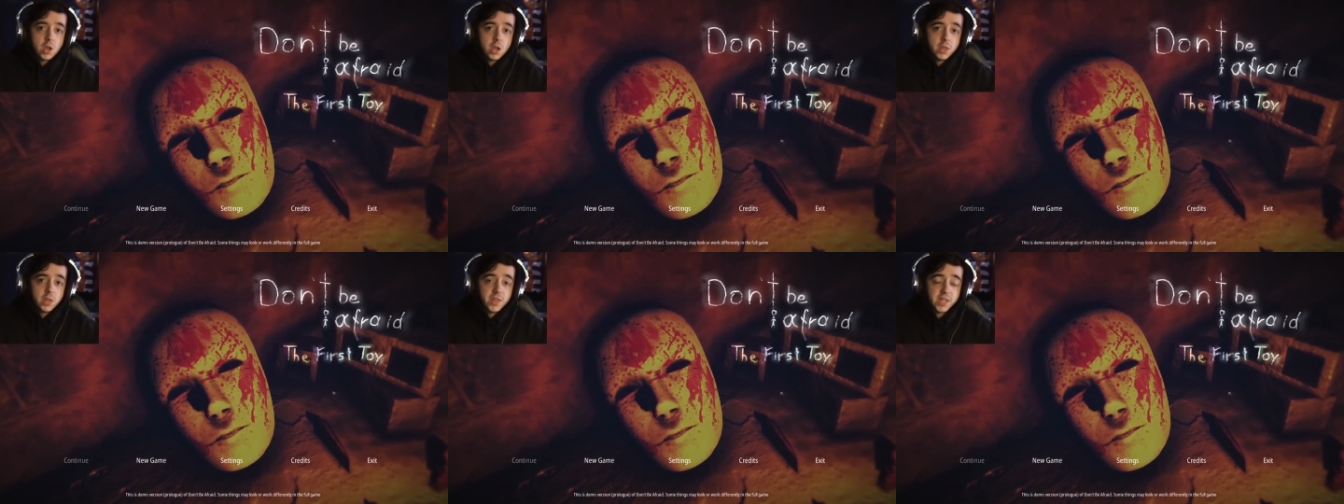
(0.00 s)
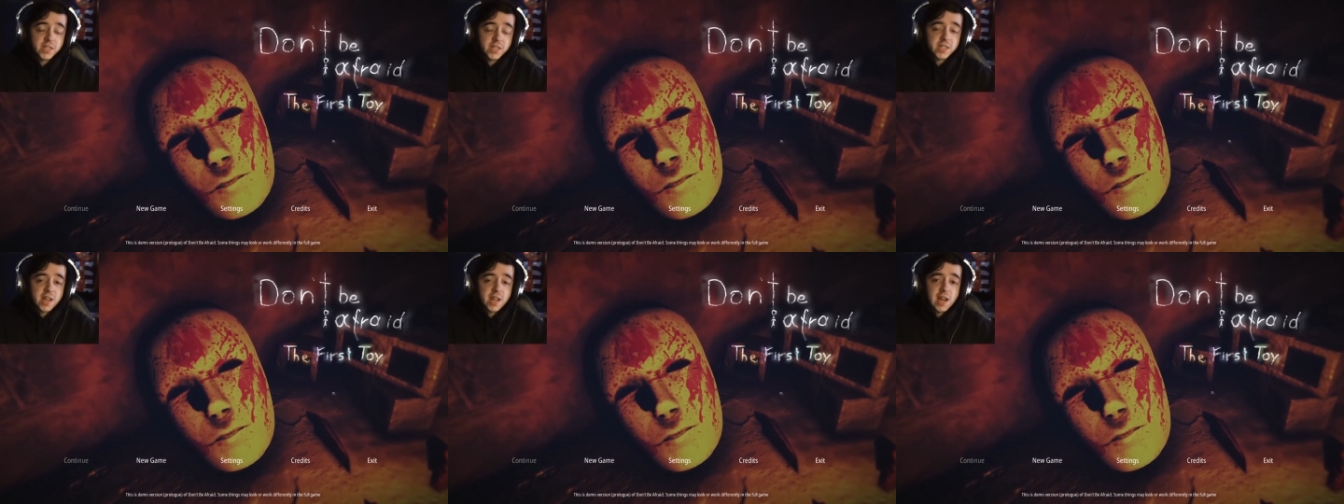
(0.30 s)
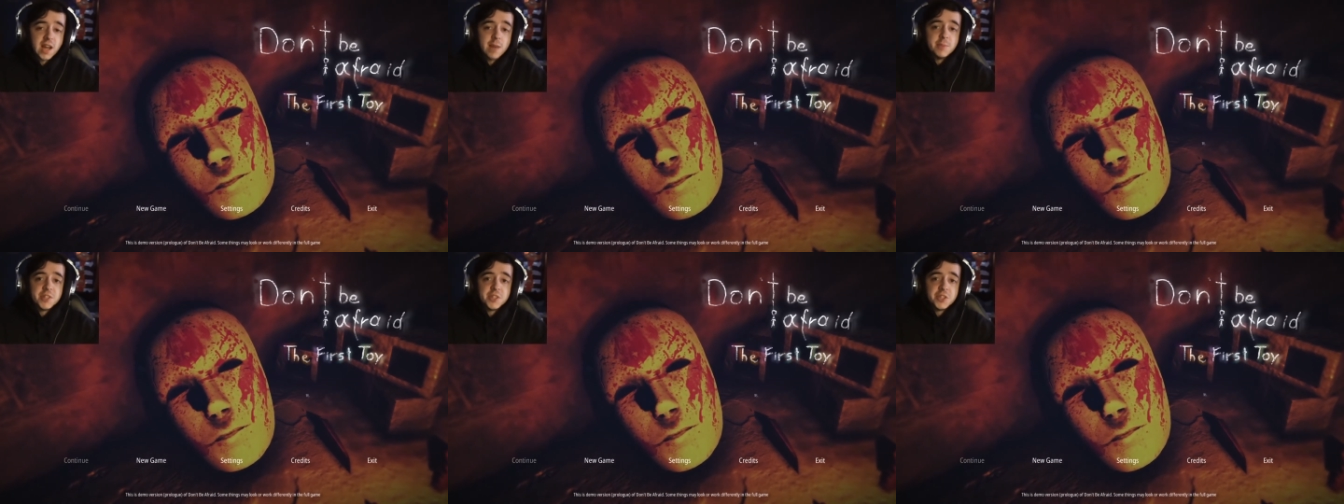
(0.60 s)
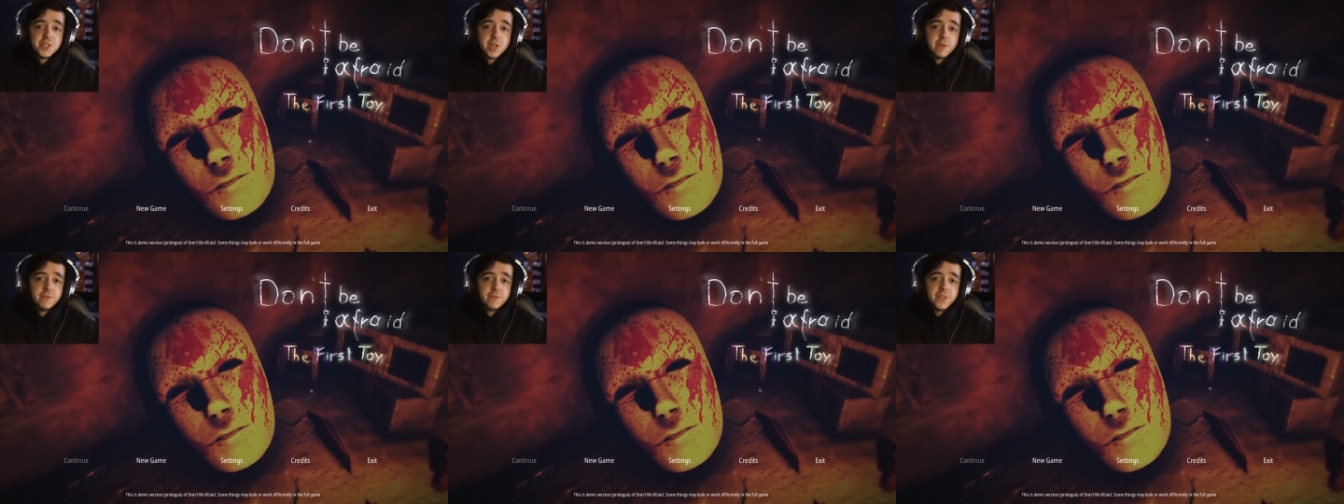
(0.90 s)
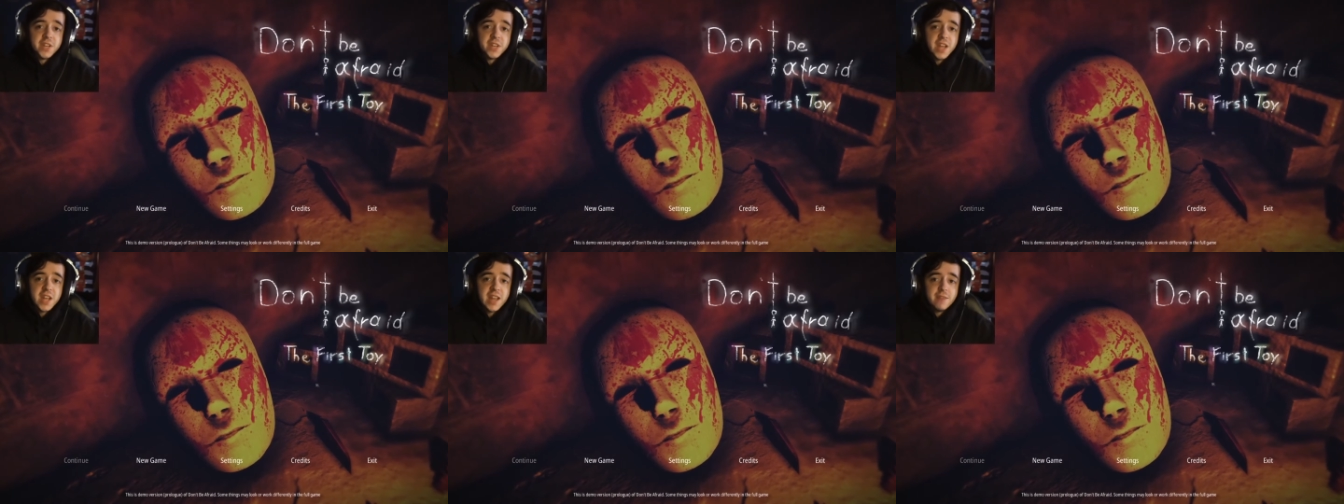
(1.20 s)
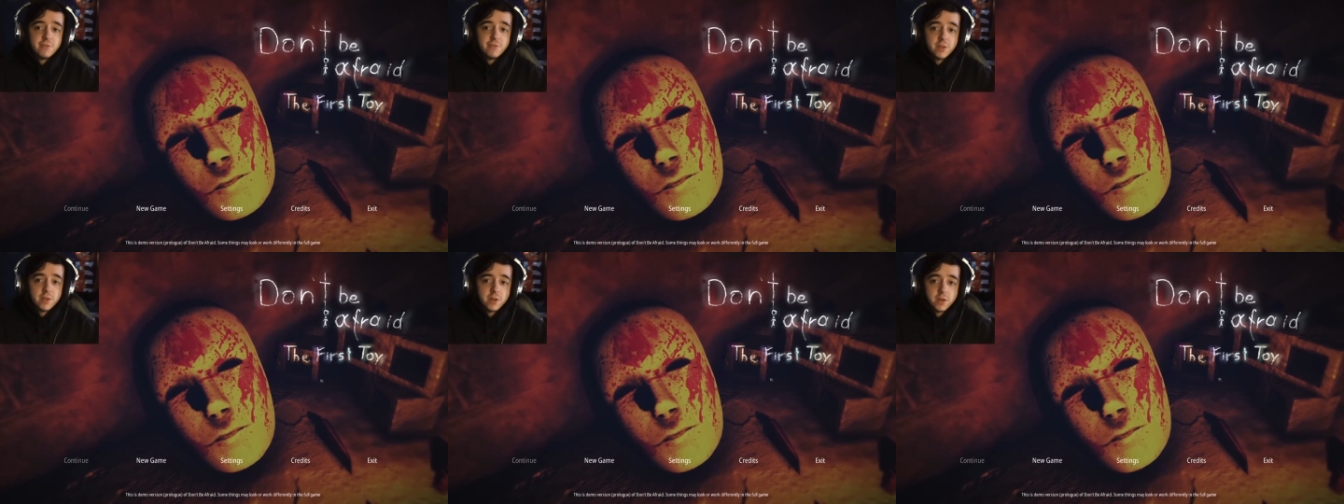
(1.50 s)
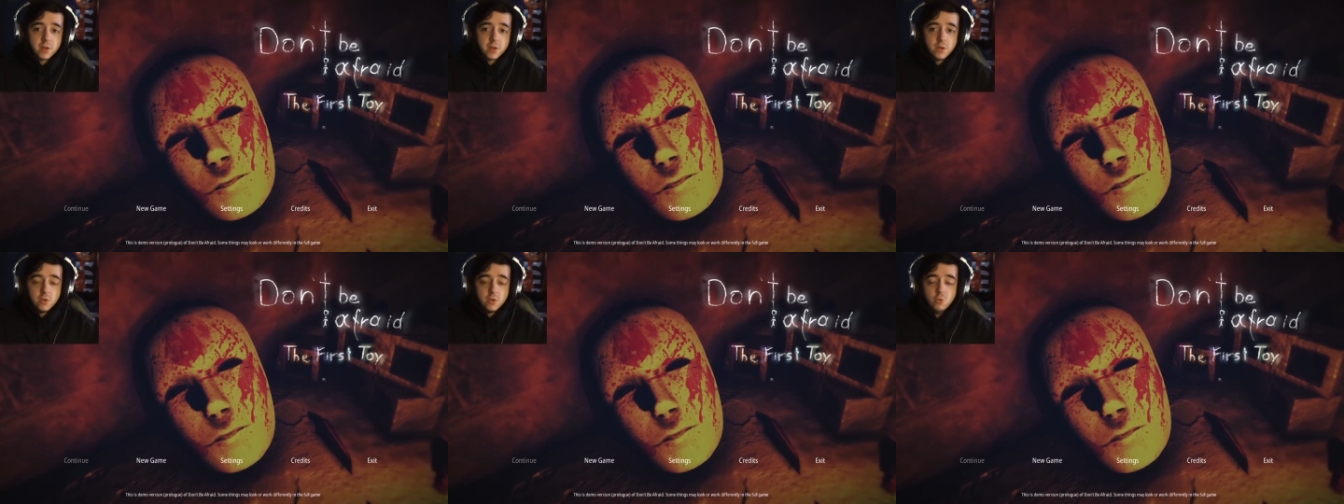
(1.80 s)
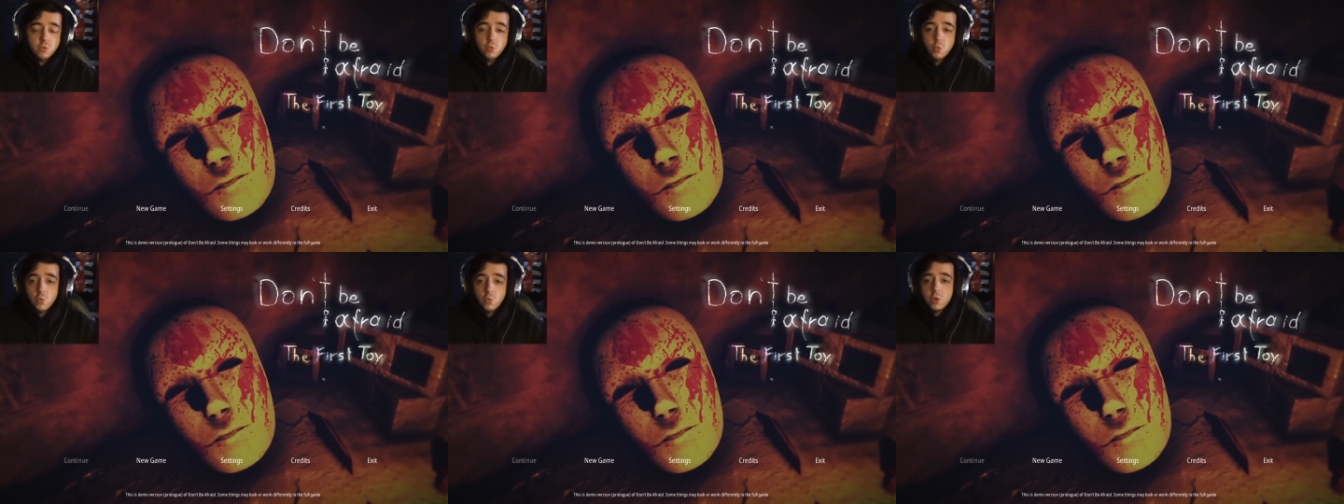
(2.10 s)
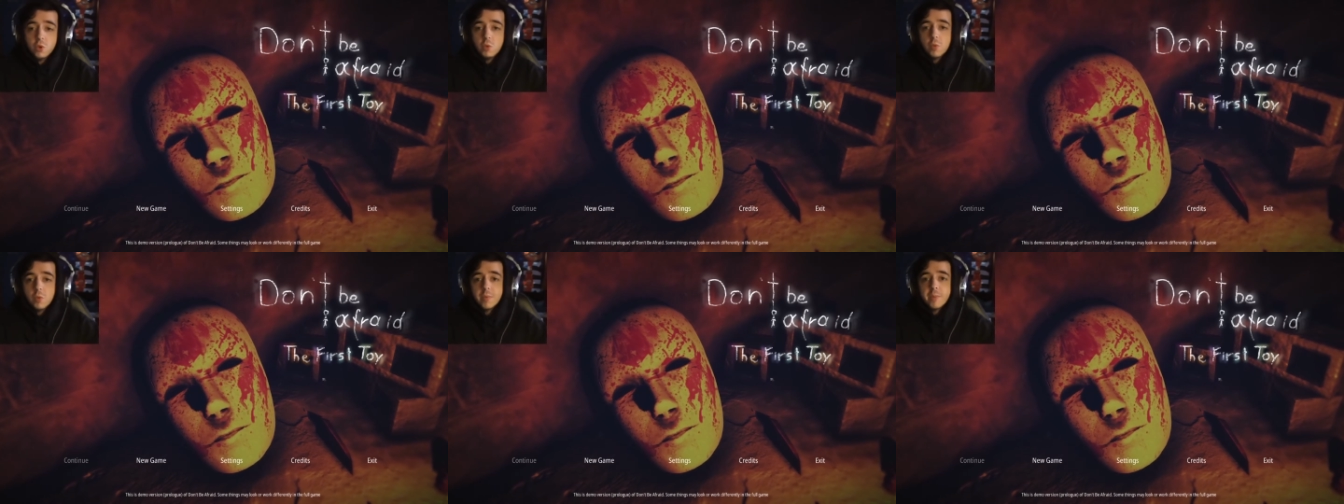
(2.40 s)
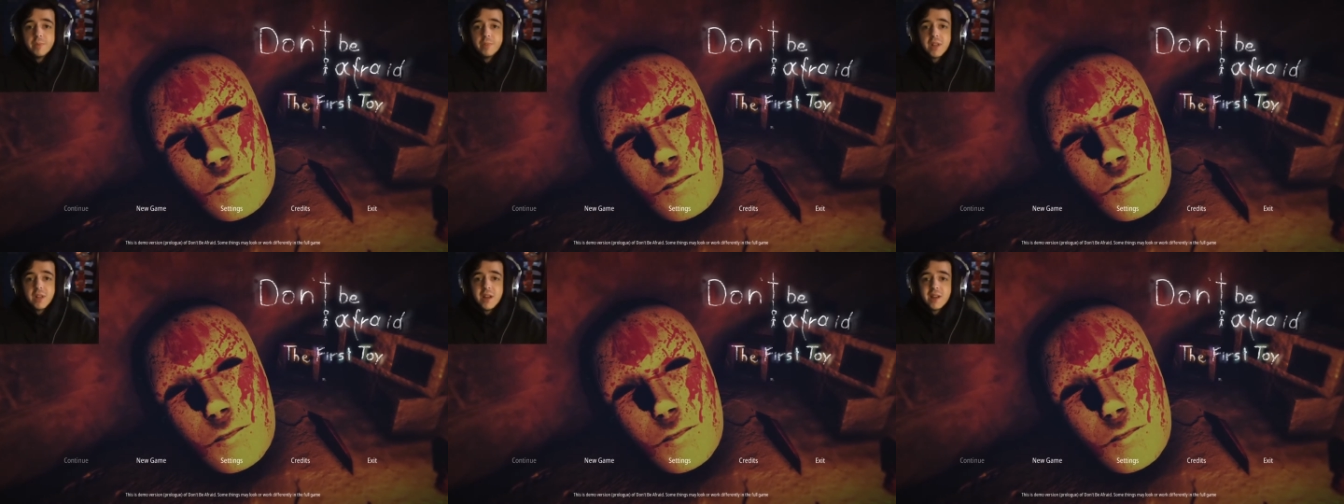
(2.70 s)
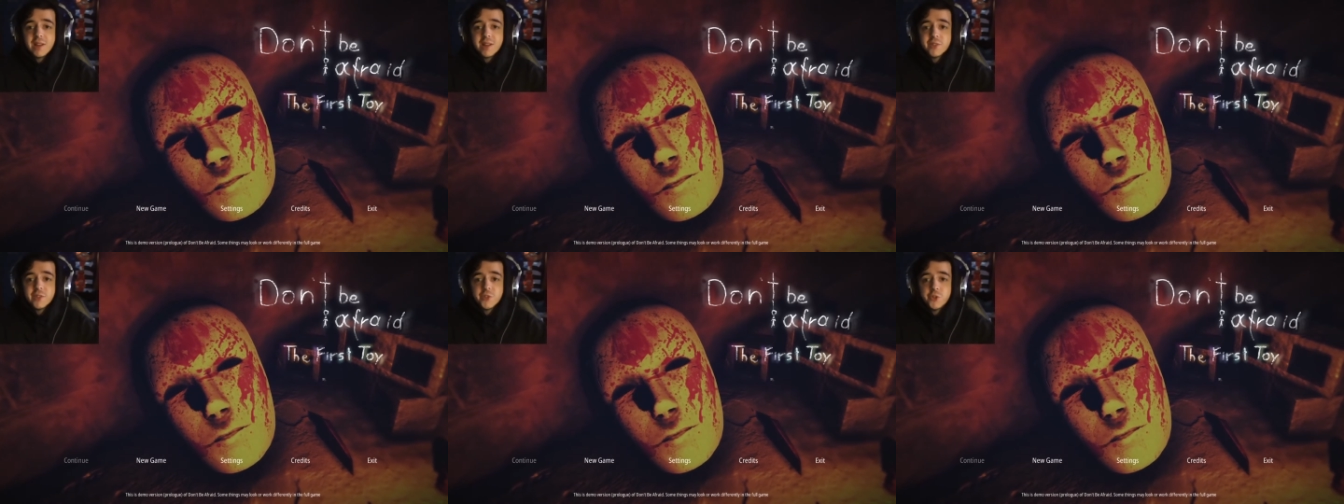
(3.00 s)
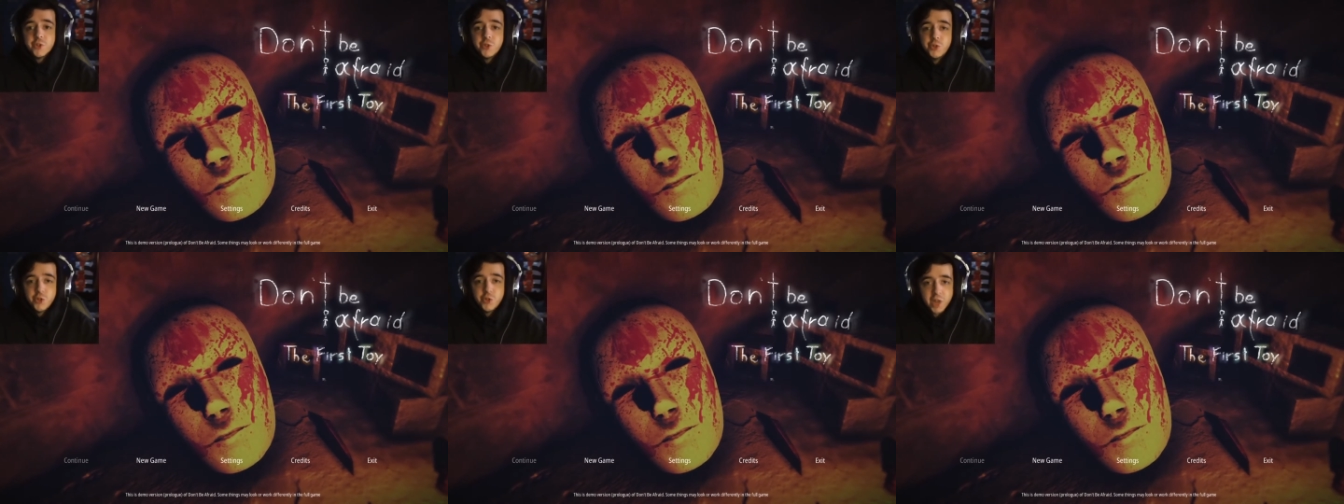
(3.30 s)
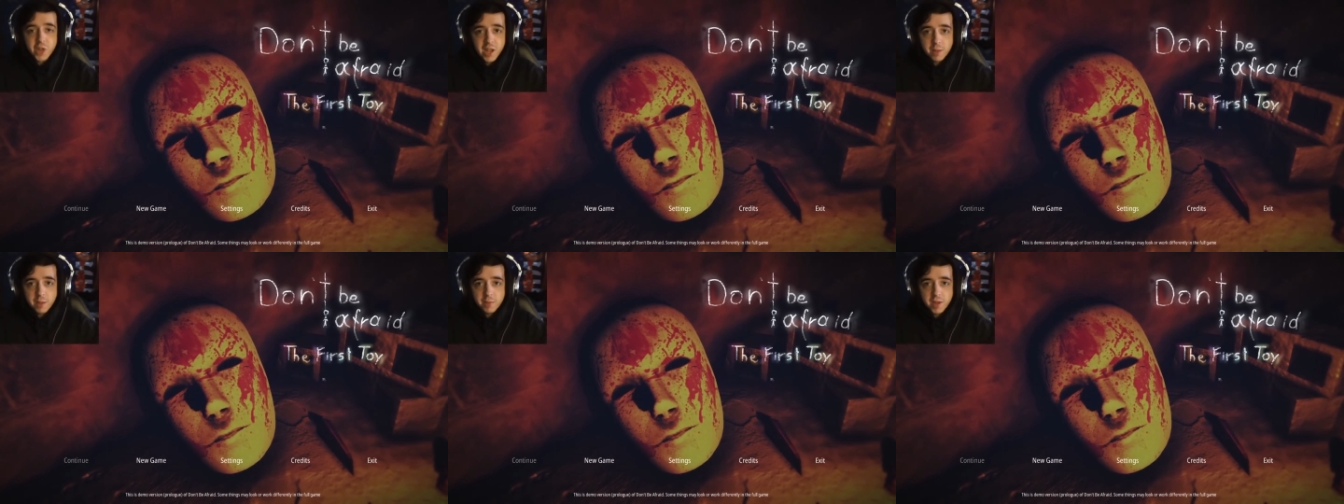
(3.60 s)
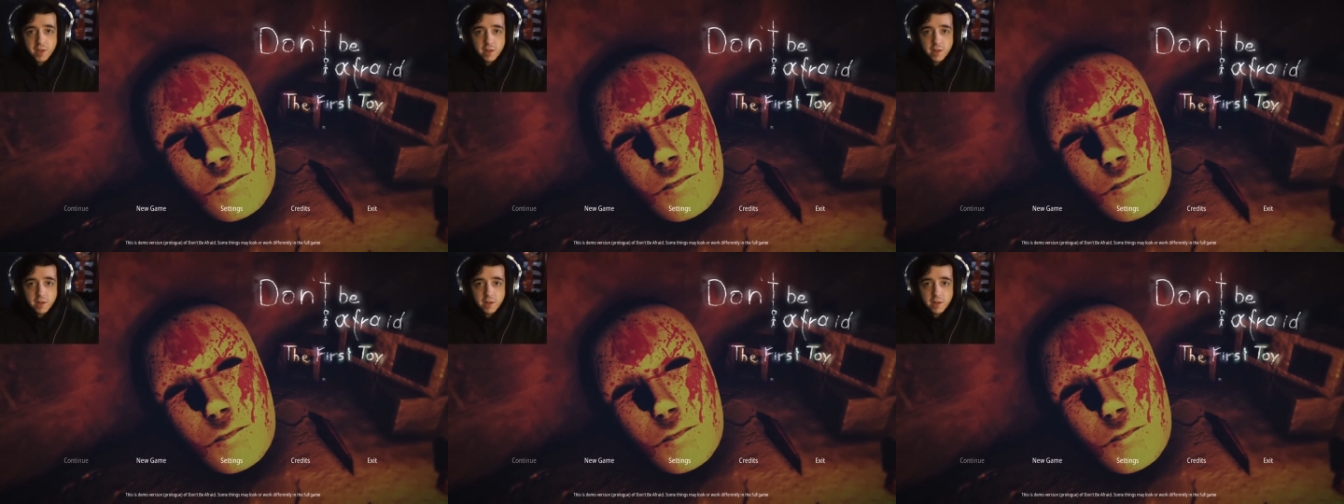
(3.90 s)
This time, instead of David, we will be playing as Jamie,